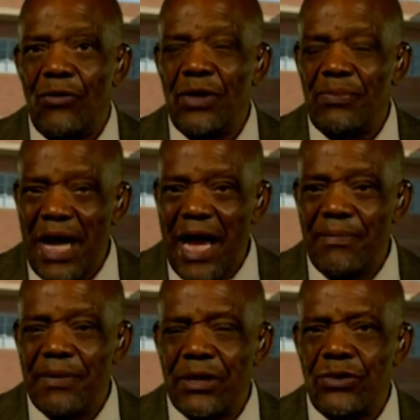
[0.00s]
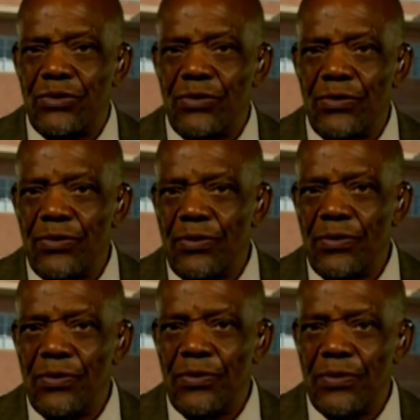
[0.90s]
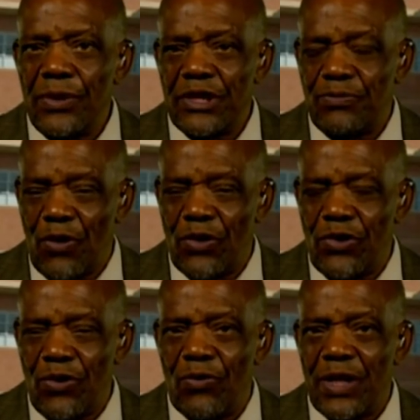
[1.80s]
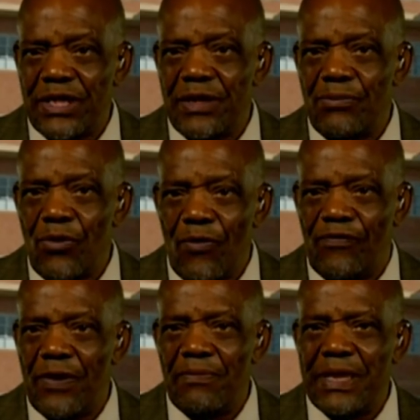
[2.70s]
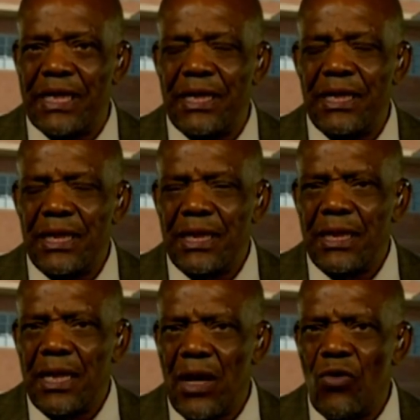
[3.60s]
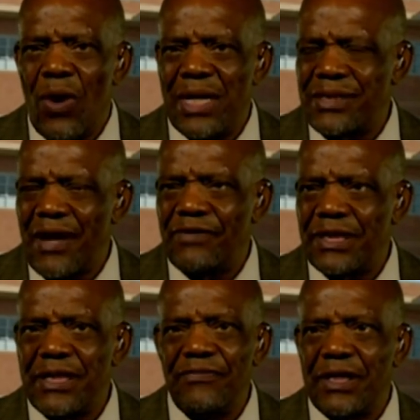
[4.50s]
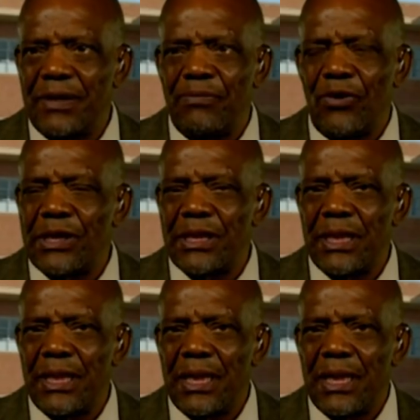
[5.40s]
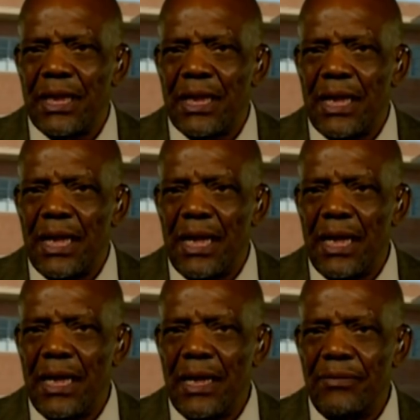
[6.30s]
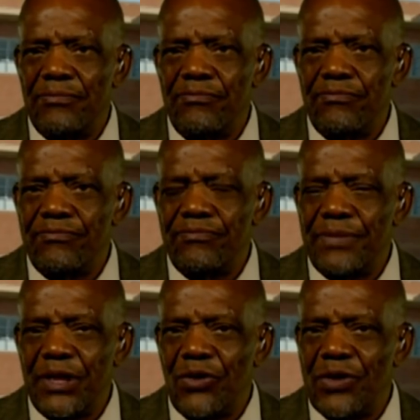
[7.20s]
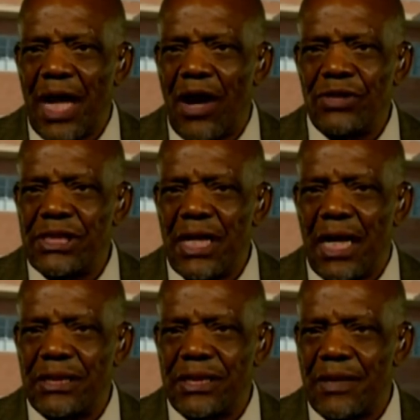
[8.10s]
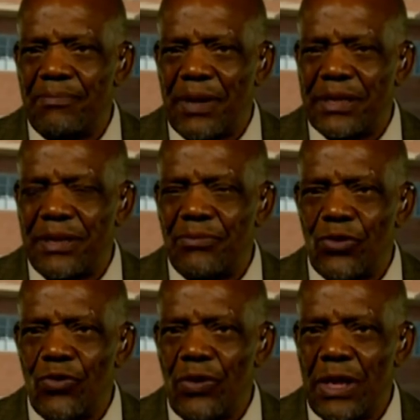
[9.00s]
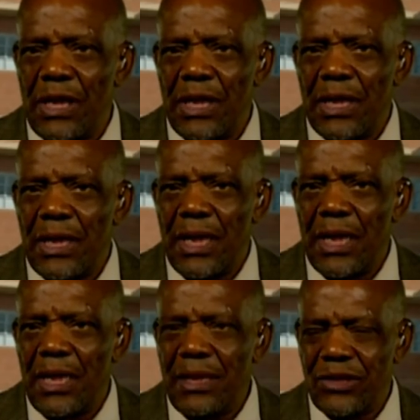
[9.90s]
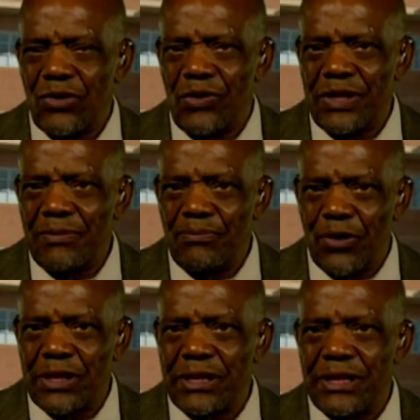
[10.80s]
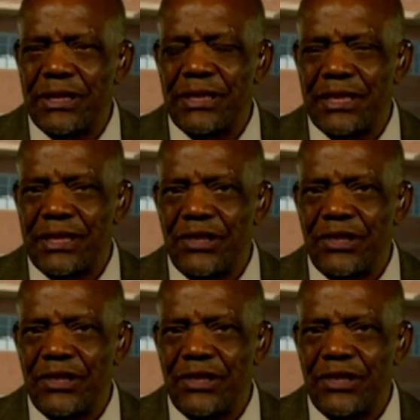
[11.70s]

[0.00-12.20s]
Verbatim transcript: I would be able to respond to your question more firmly uh, once I've received the report. Um, you know, the audi alteram partem rule uh, is always important to